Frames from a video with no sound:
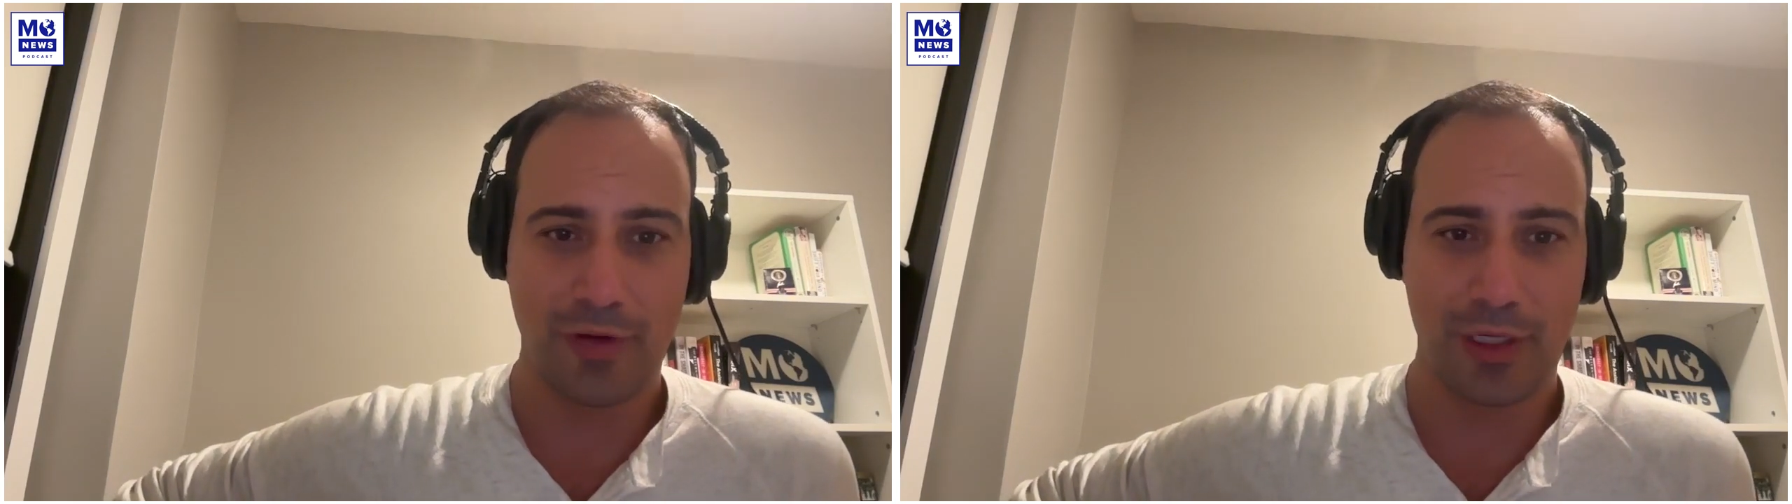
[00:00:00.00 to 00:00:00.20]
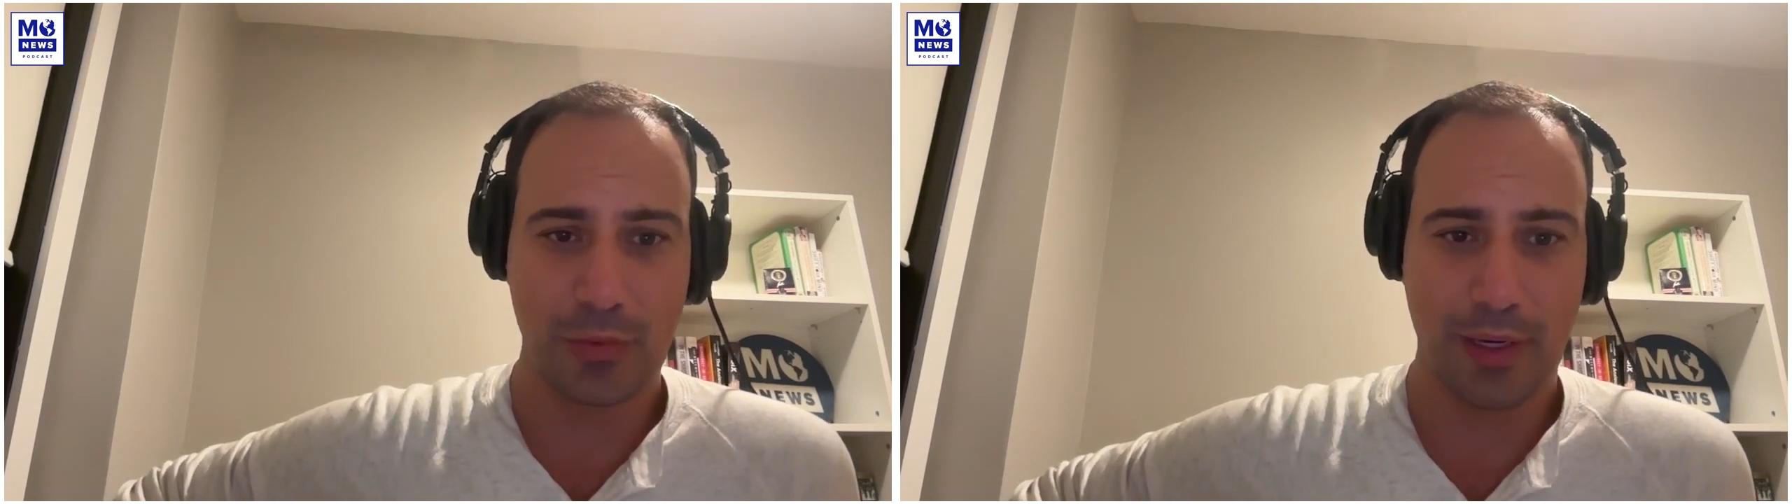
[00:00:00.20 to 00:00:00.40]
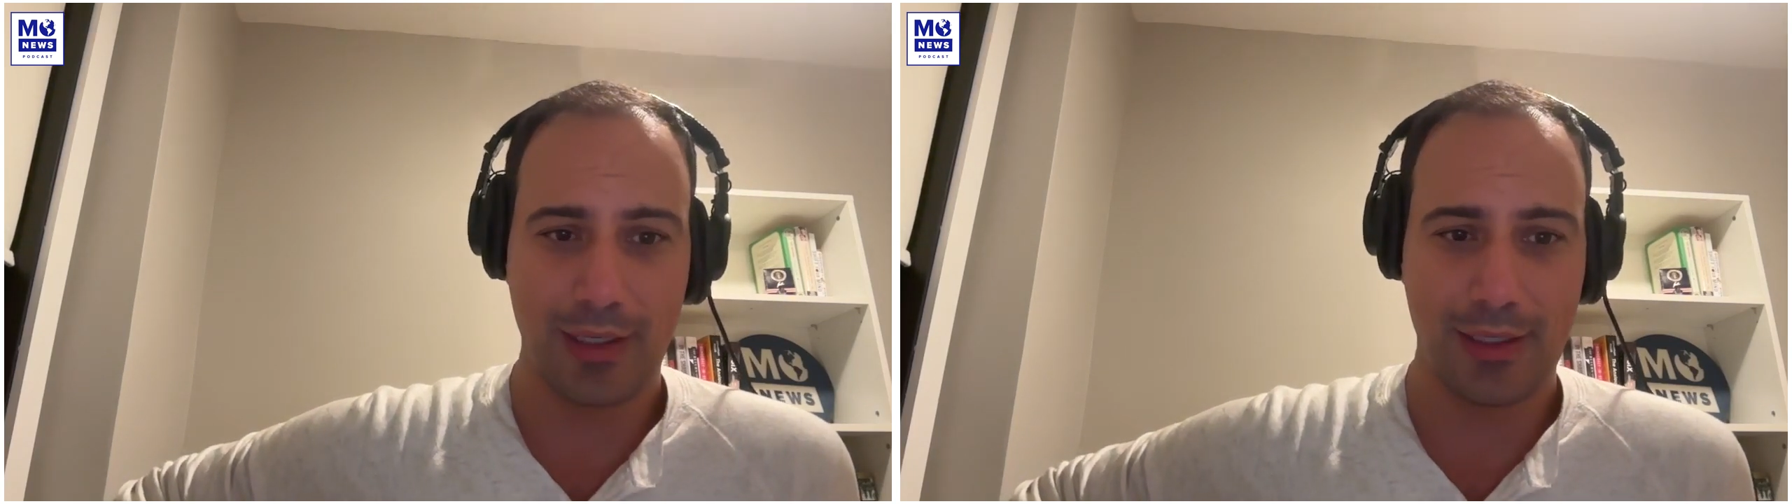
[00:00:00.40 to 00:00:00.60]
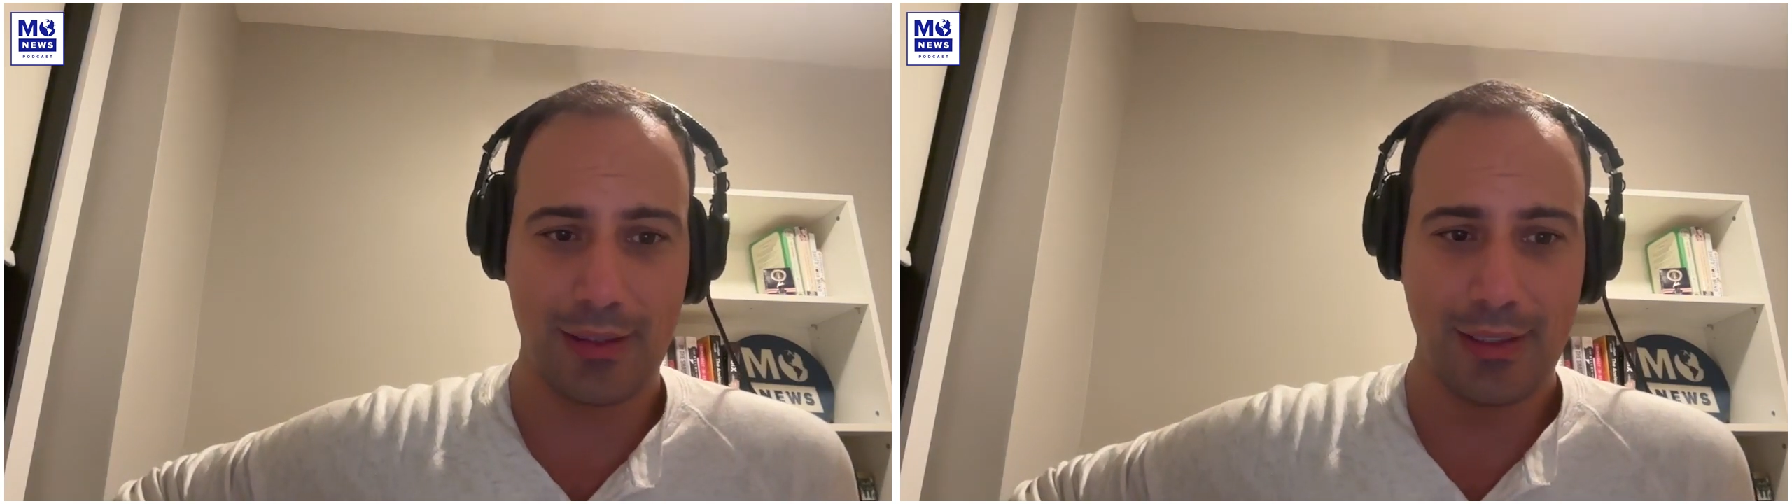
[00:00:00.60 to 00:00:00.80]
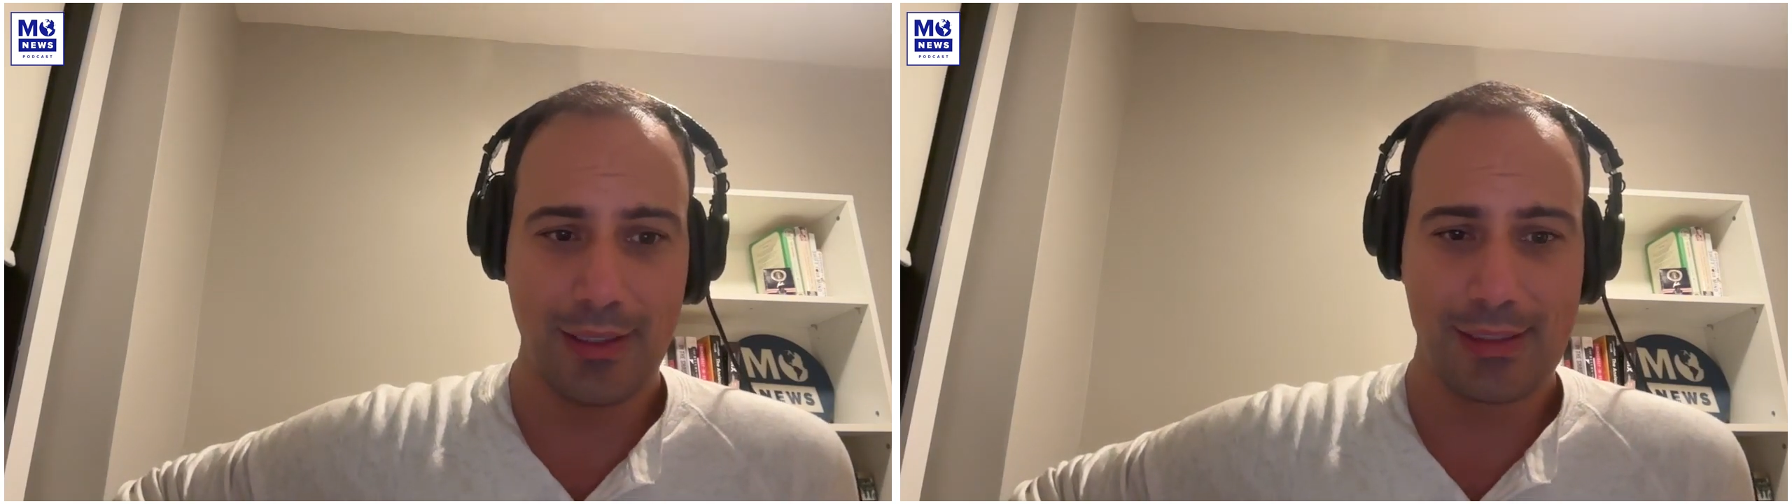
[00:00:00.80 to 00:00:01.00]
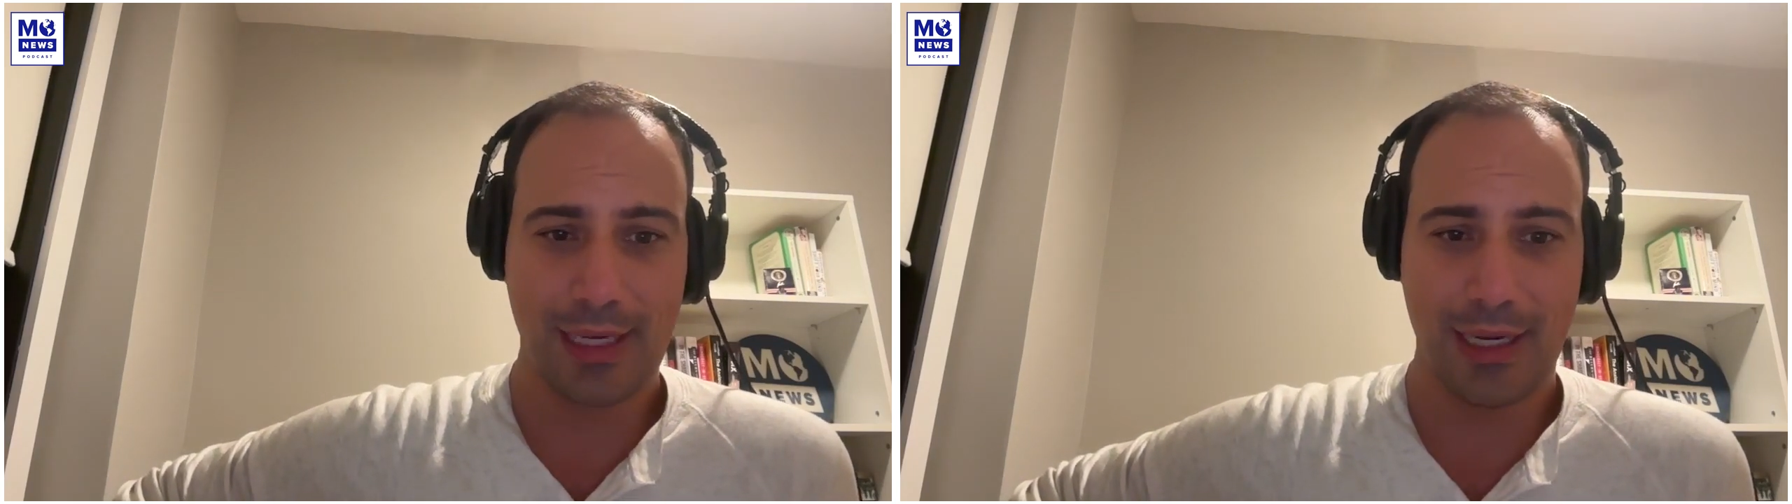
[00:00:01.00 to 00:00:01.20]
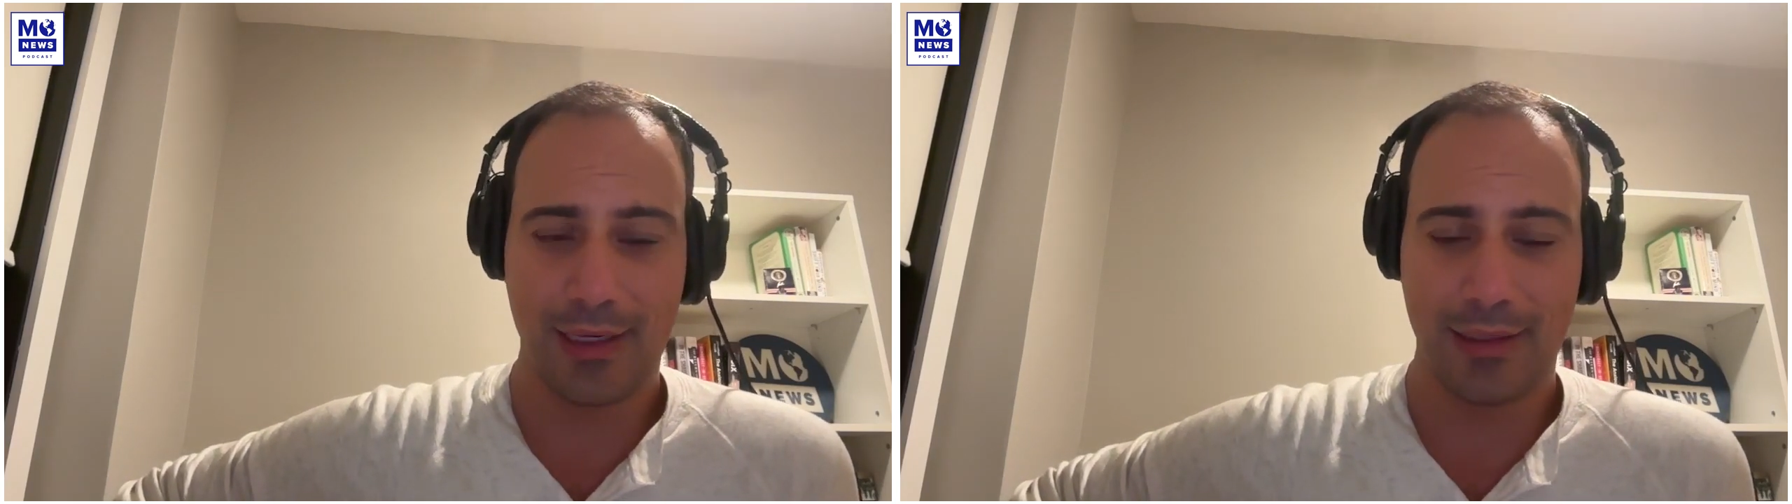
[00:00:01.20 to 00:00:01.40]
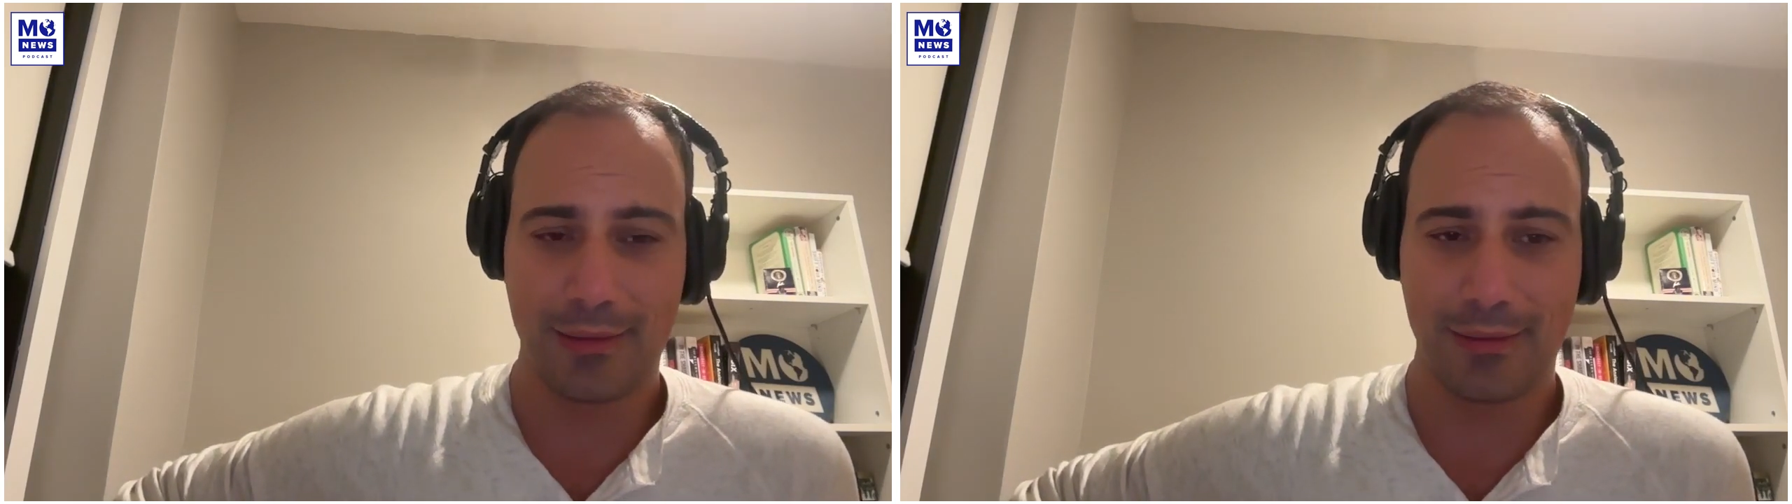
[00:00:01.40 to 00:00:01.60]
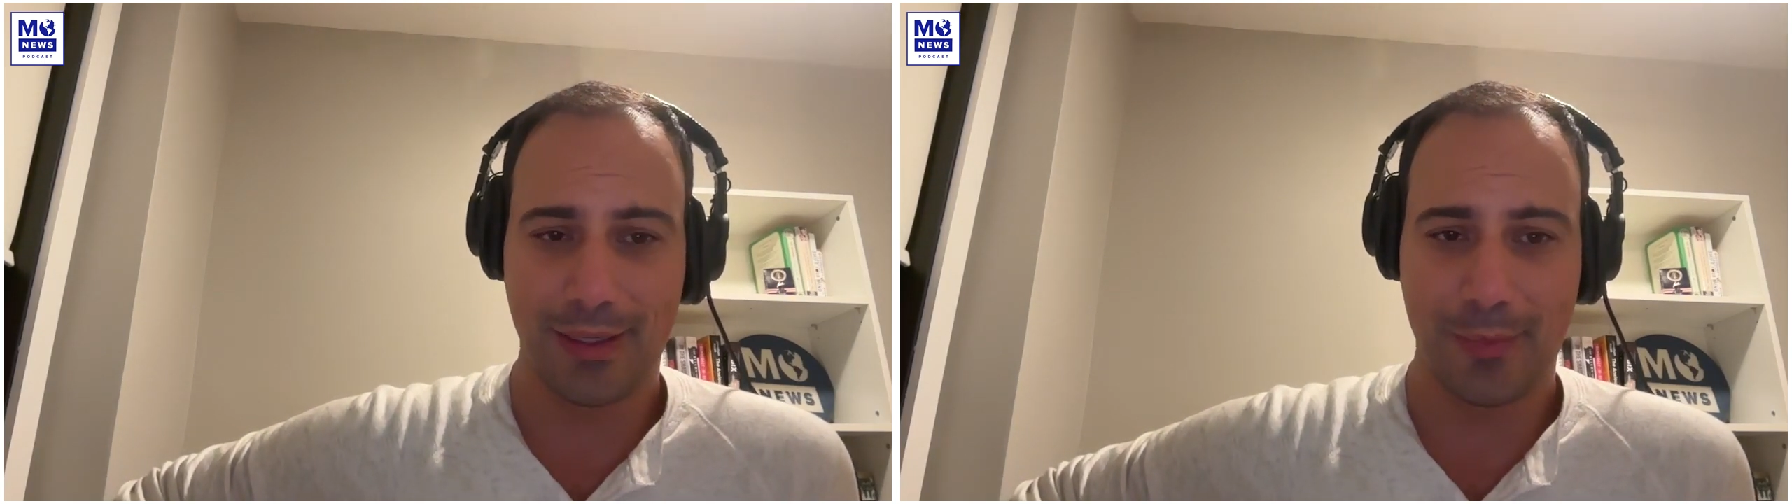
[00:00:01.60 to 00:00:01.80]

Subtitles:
Venezuela saying,